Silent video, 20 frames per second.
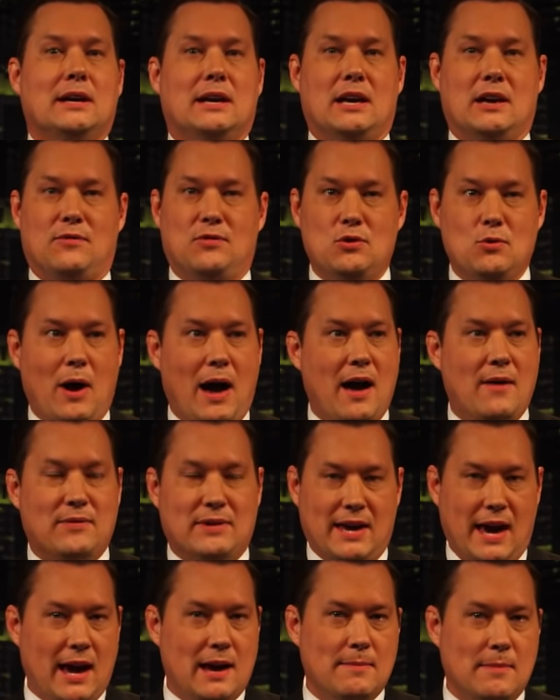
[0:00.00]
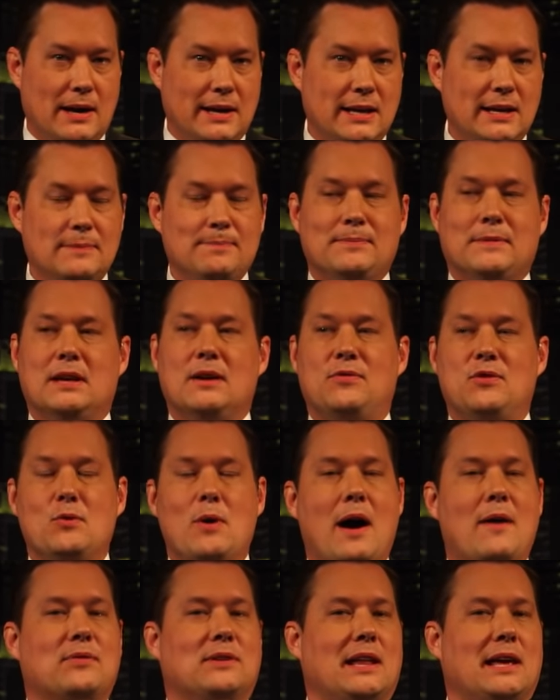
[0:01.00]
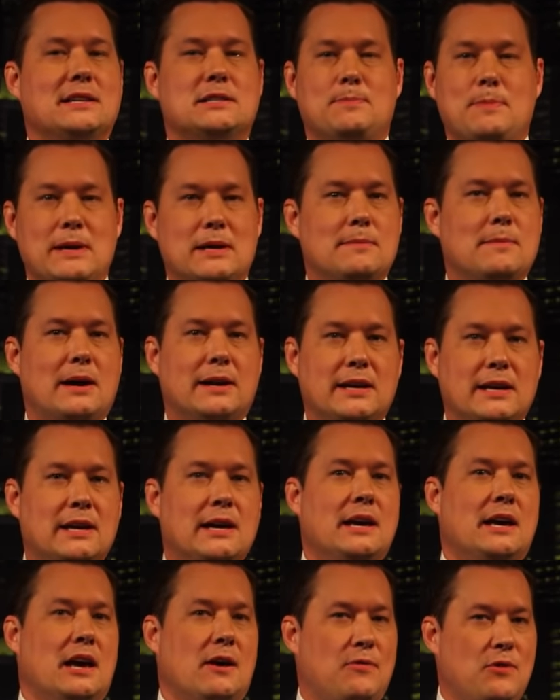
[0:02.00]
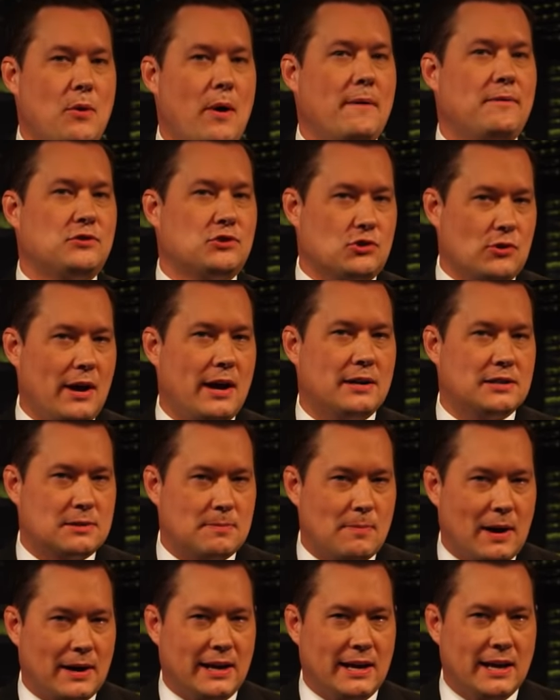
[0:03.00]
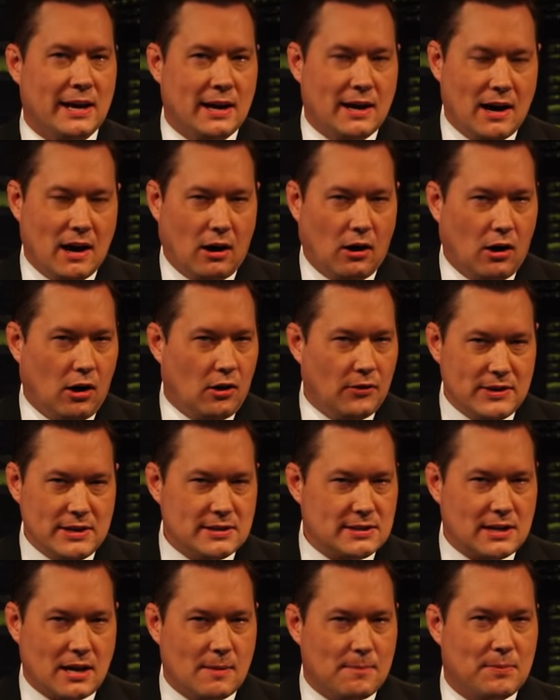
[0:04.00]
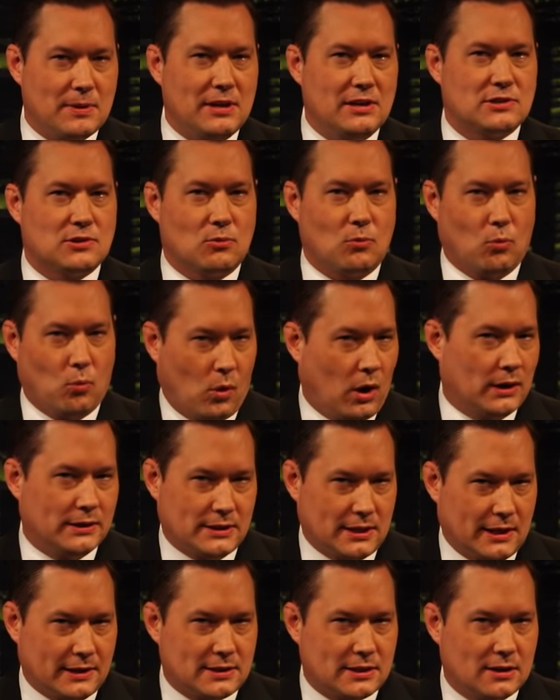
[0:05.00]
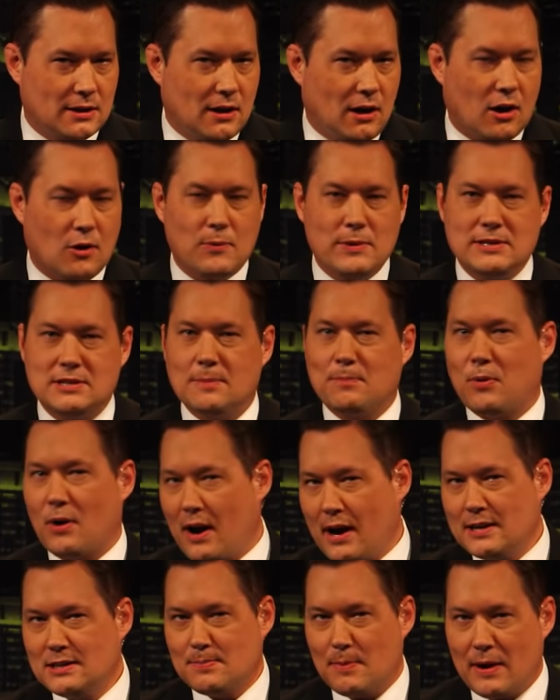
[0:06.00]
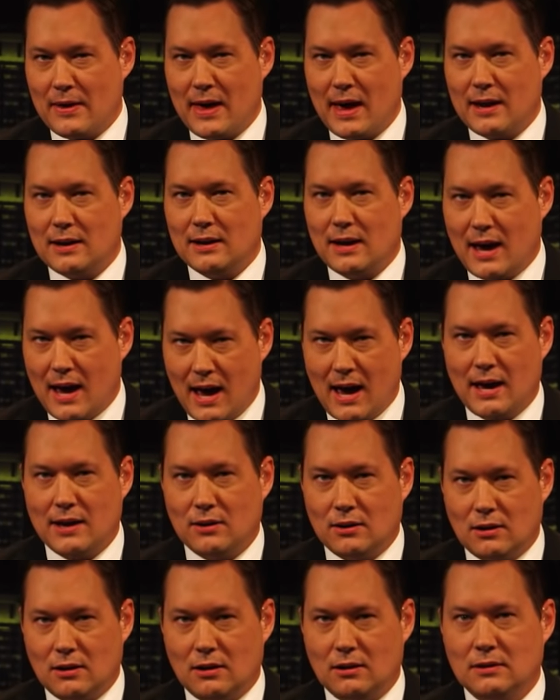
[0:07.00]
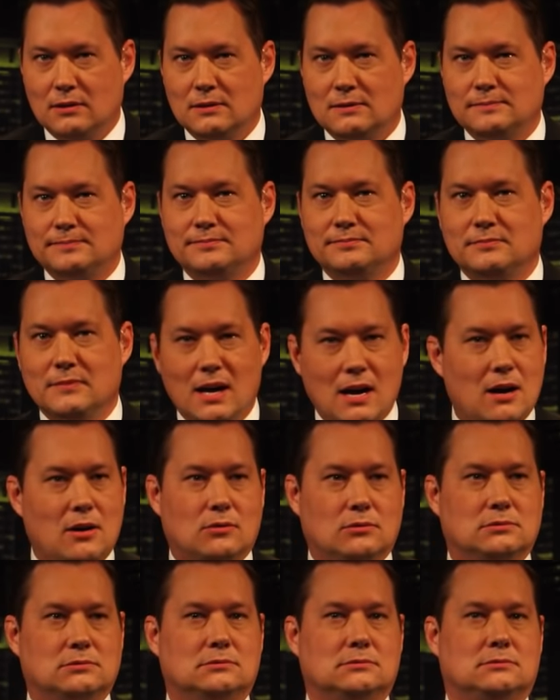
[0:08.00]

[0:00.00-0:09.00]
If you have gay money, if you have lesbian money, if you have trans money, all these companies want it. Are we surprised by that at all? No,